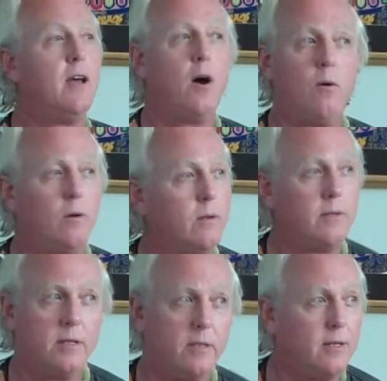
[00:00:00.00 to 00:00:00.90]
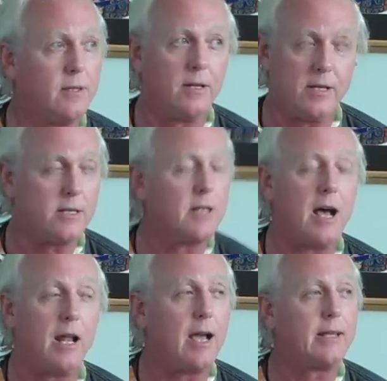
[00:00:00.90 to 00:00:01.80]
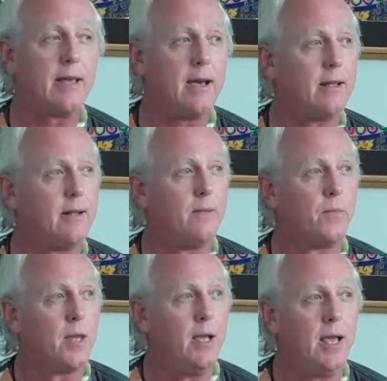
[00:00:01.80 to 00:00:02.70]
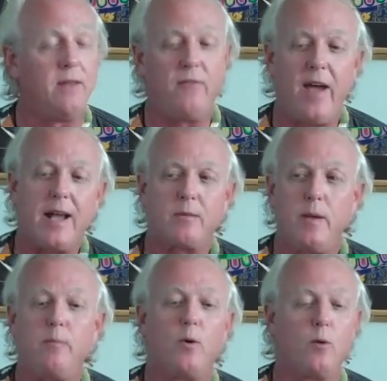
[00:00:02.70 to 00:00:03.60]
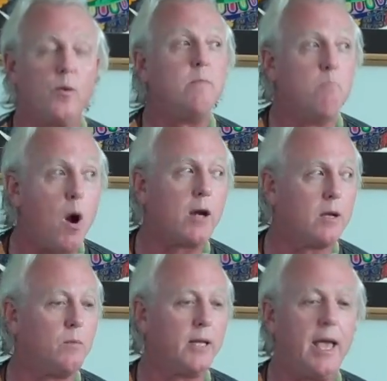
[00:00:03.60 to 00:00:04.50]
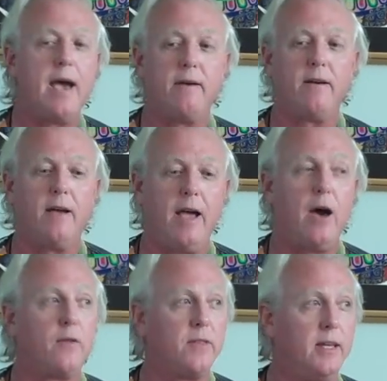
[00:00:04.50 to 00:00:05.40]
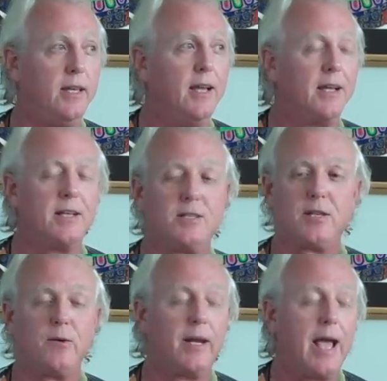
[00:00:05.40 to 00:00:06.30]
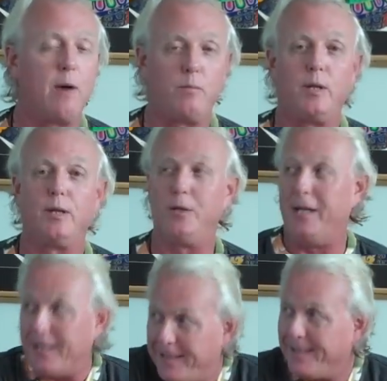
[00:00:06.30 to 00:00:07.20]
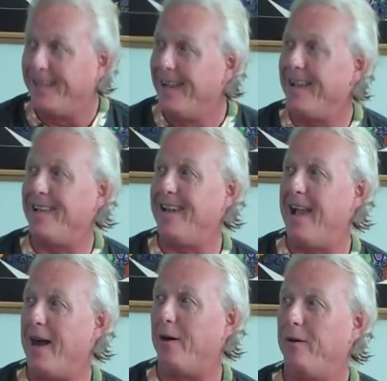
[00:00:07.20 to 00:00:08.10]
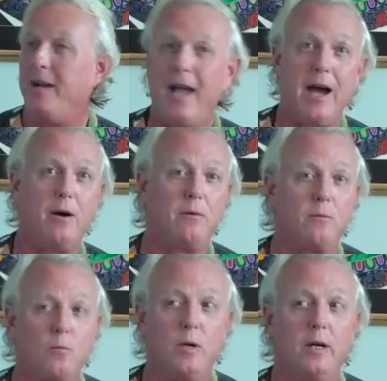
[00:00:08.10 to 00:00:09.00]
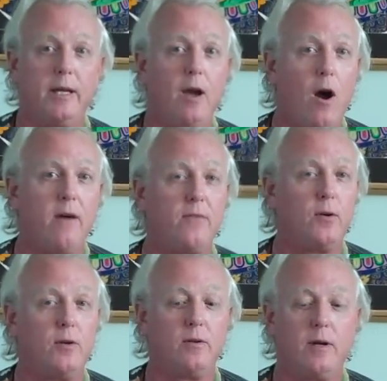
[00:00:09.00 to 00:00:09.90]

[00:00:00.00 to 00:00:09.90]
No, it's not like that. In fact, people are remarkably healthy considering how polluted and how really awful